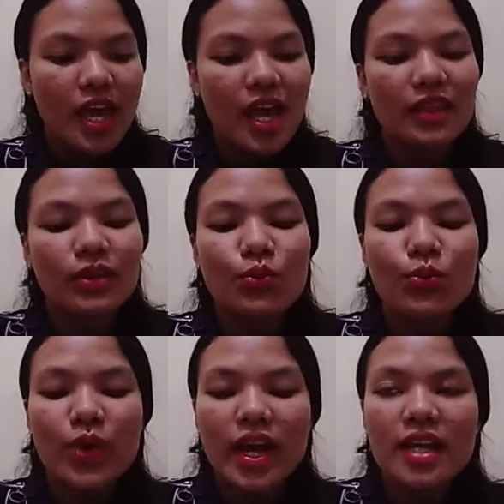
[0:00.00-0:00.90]
and the
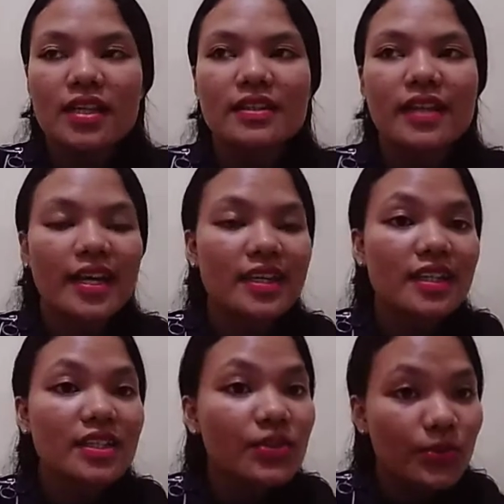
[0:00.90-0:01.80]
way they
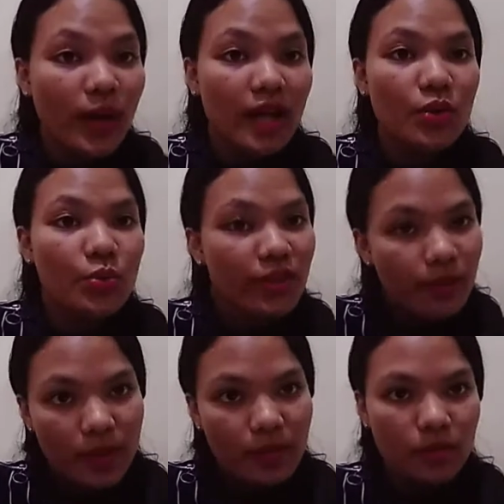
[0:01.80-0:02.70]
interact with
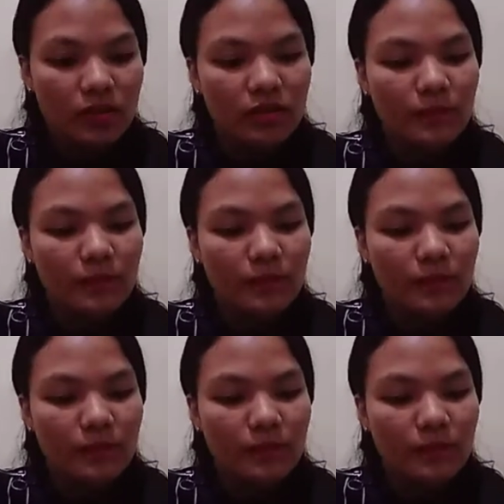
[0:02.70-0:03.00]
people.